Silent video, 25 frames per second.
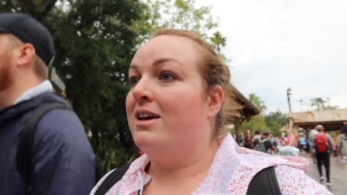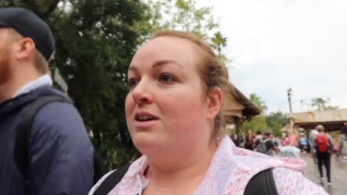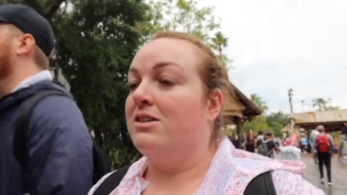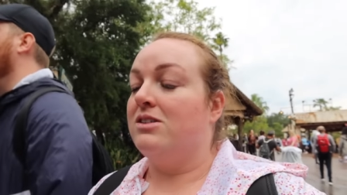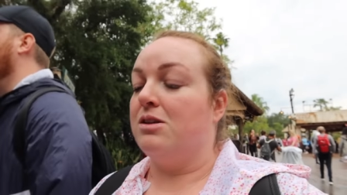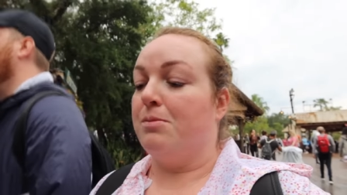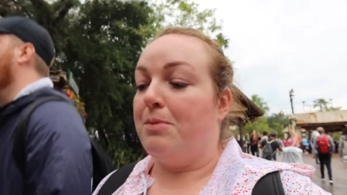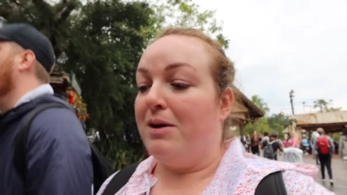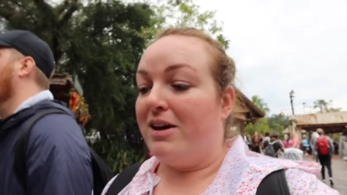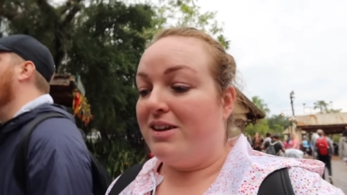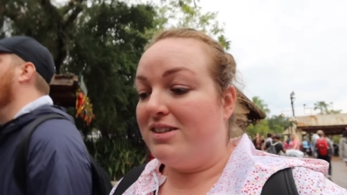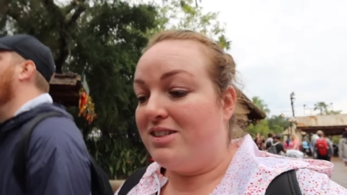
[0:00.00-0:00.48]

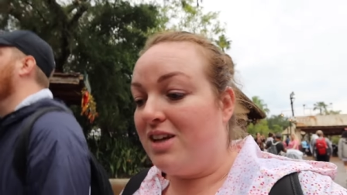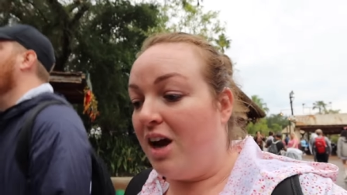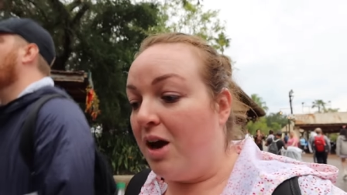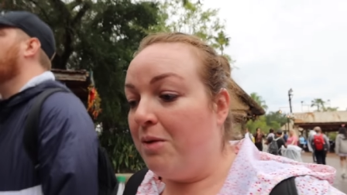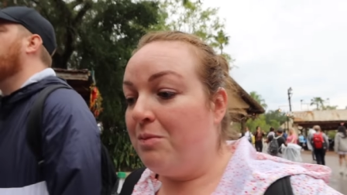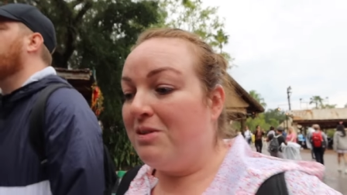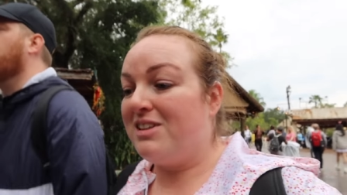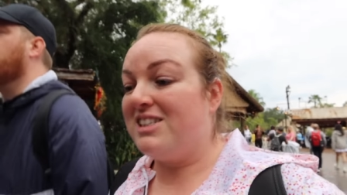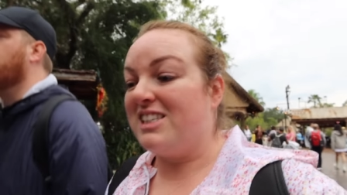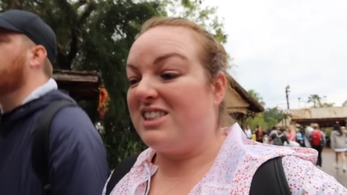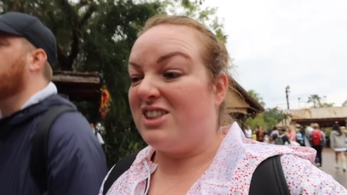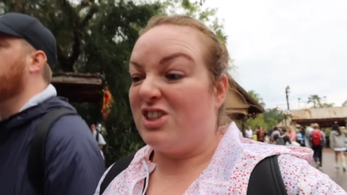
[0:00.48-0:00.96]
So by the time
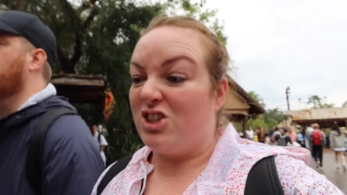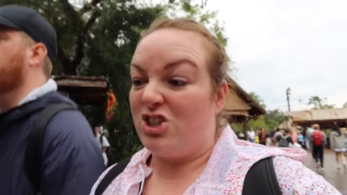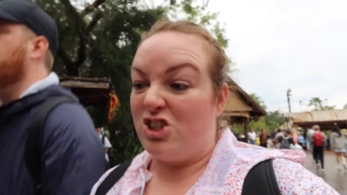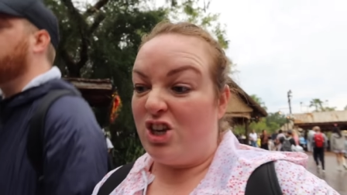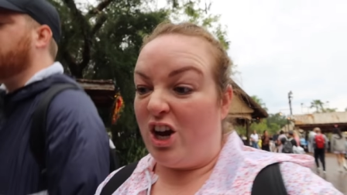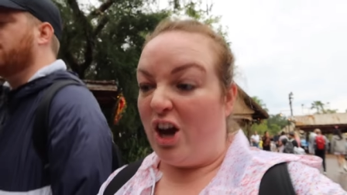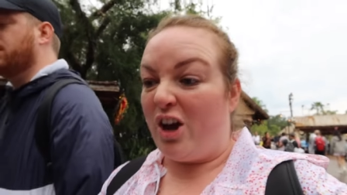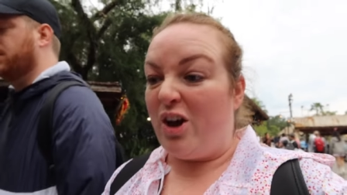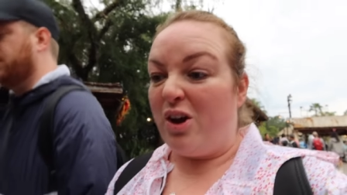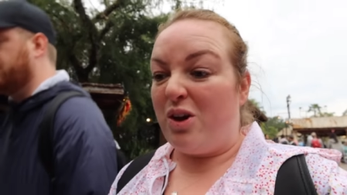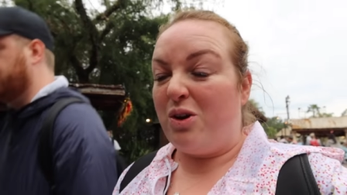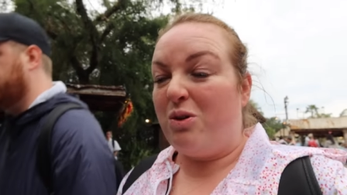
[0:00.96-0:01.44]
we did the
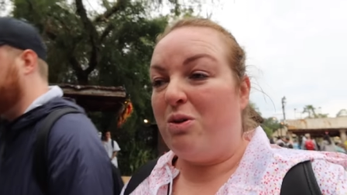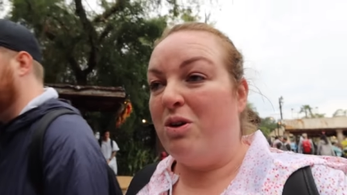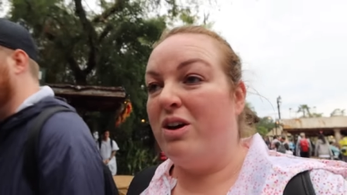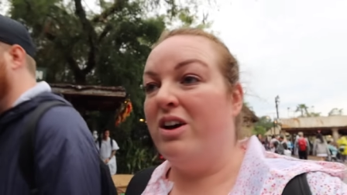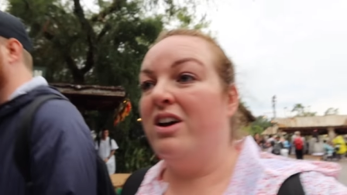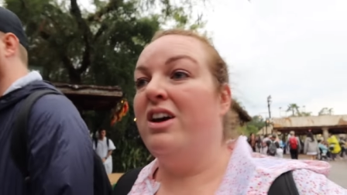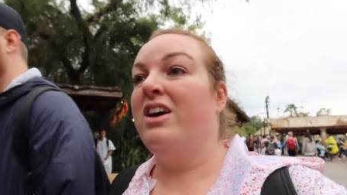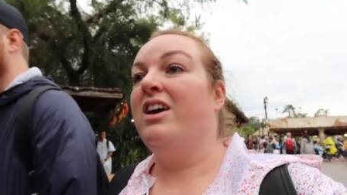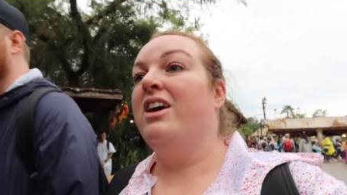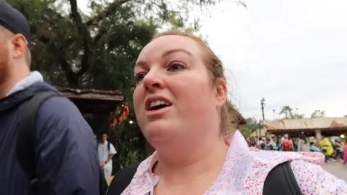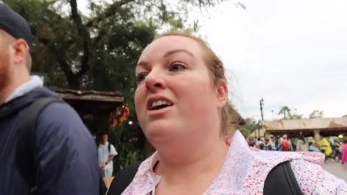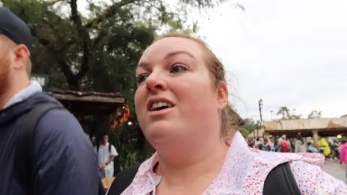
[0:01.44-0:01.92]
show,
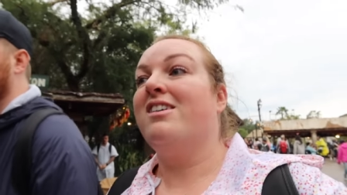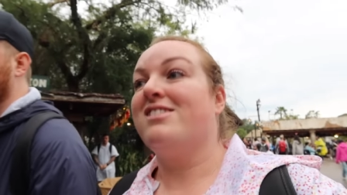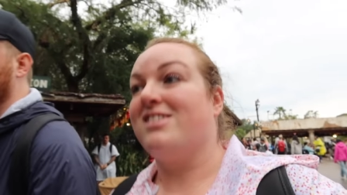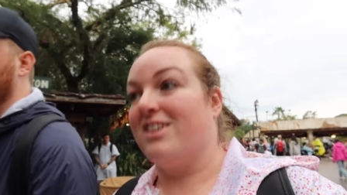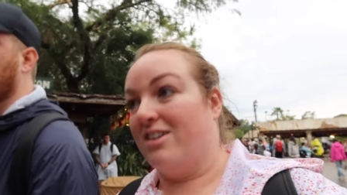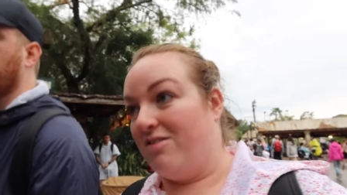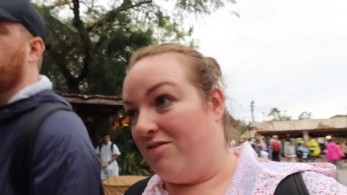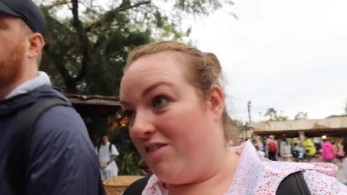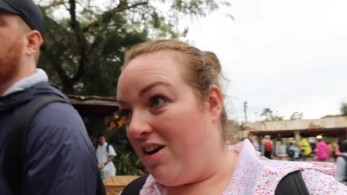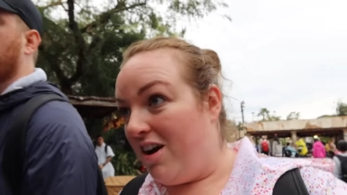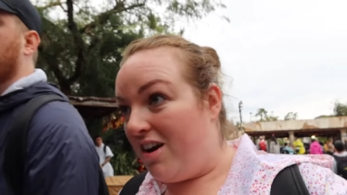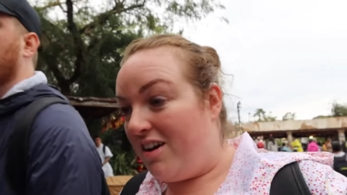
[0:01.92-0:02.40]

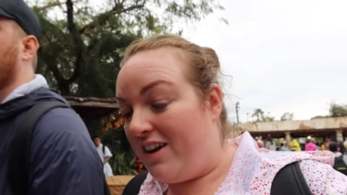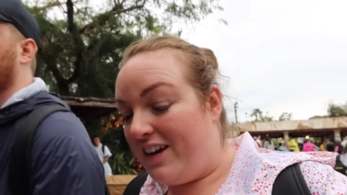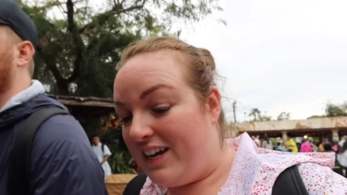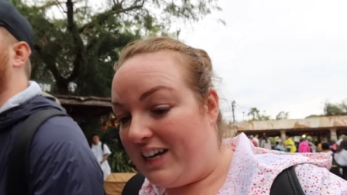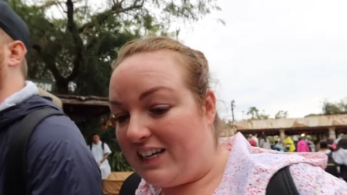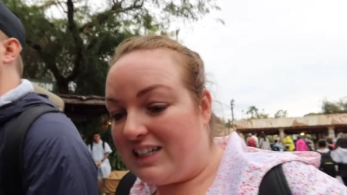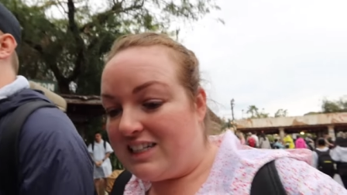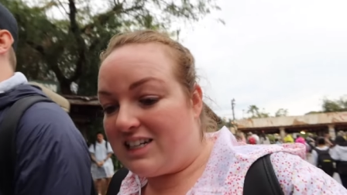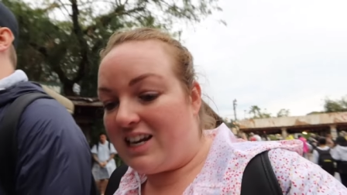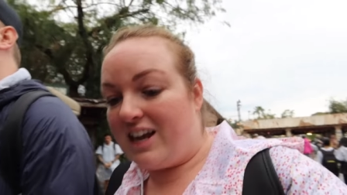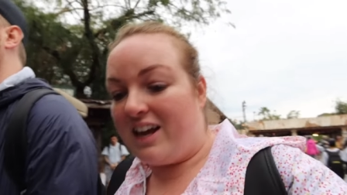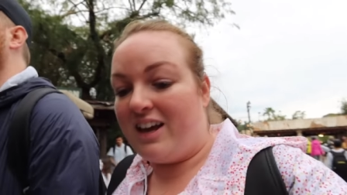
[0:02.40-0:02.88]
a
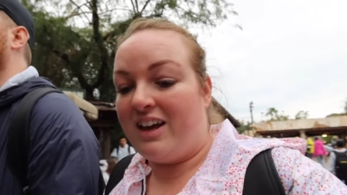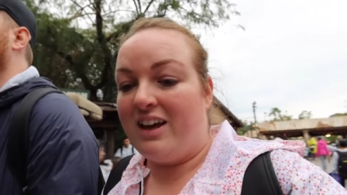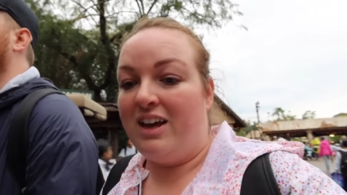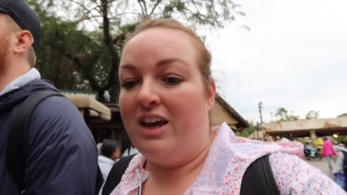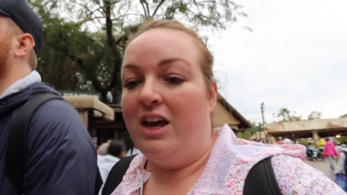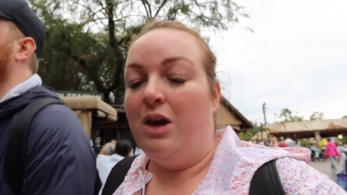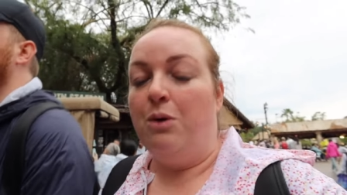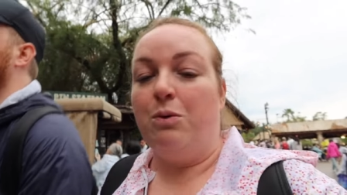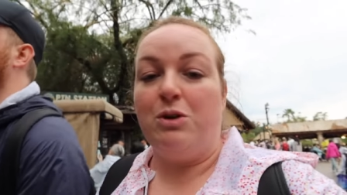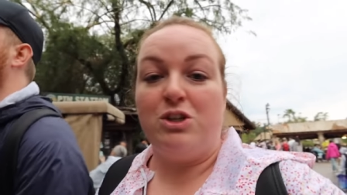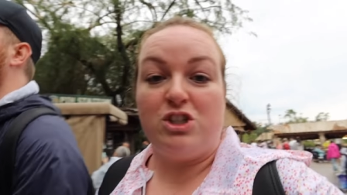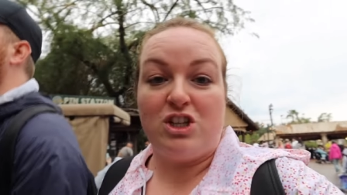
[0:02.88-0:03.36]
ride.
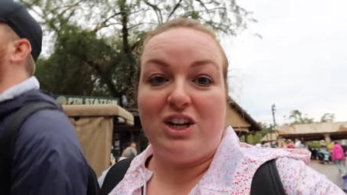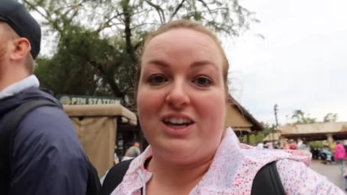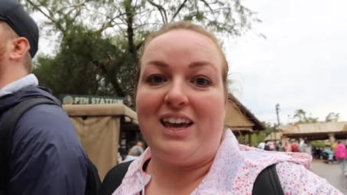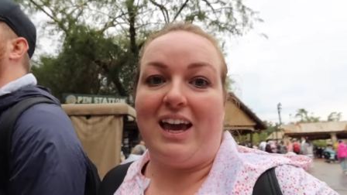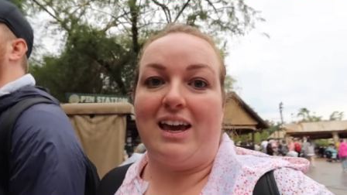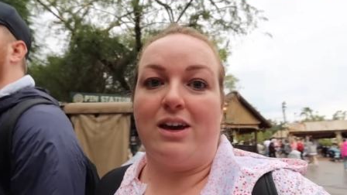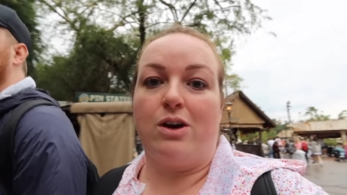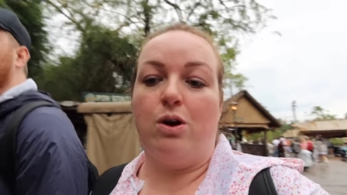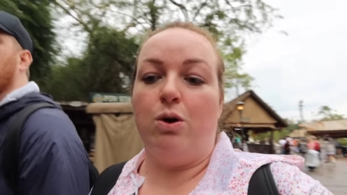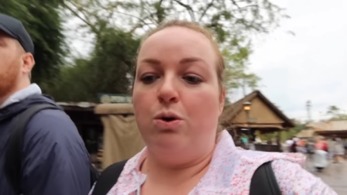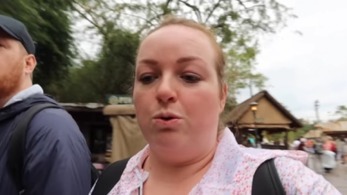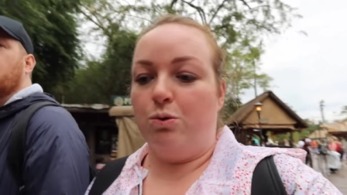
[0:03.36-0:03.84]
We should
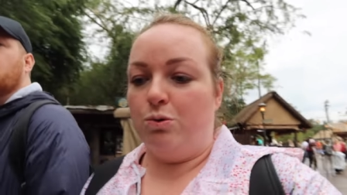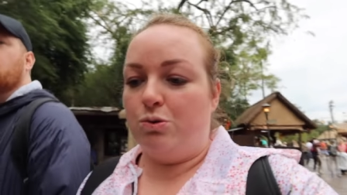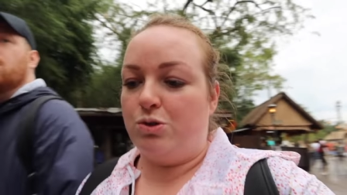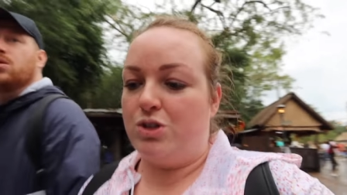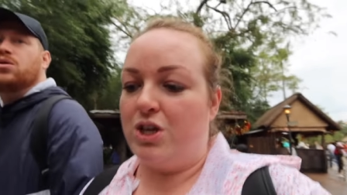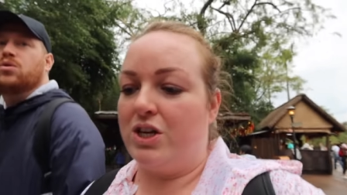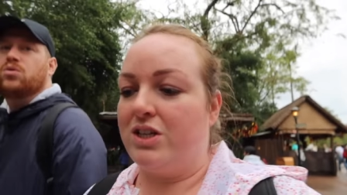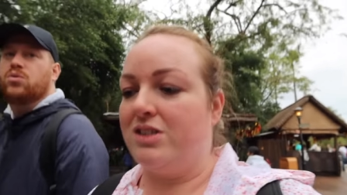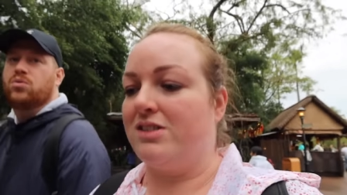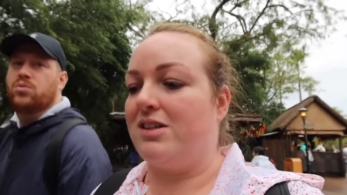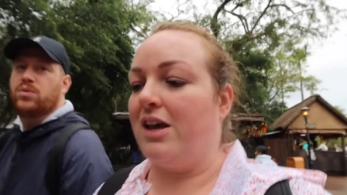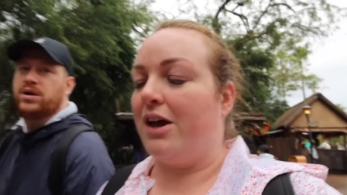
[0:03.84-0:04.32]
get
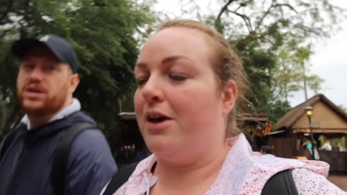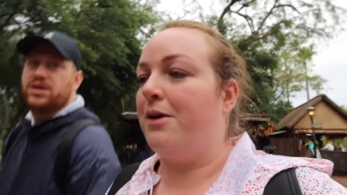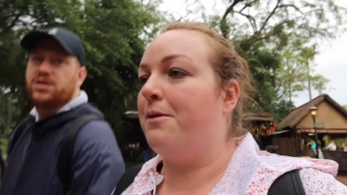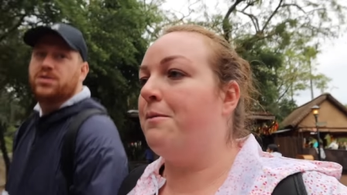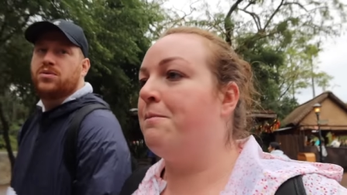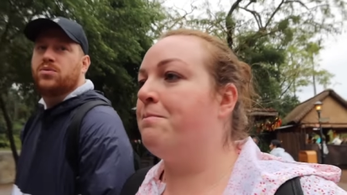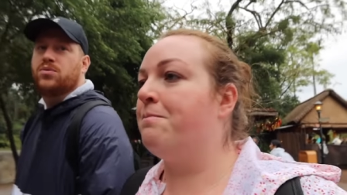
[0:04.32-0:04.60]
called, so.